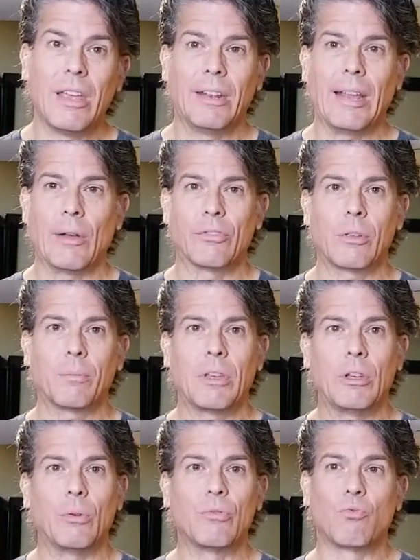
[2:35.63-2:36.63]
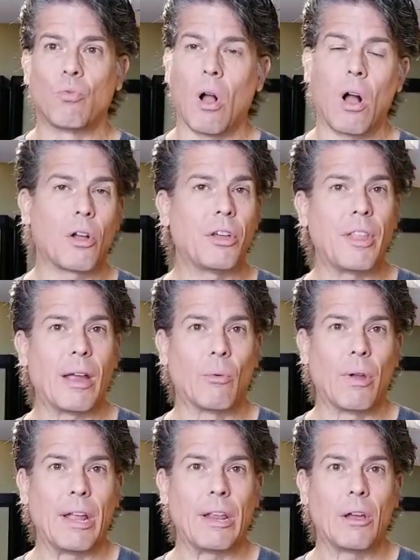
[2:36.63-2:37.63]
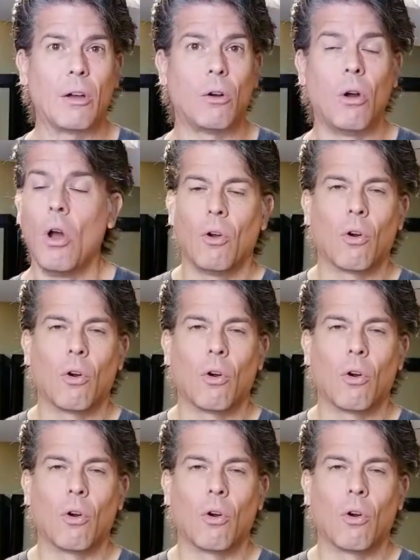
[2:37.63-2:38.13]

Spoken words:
Now, if something goes wrong in that radio,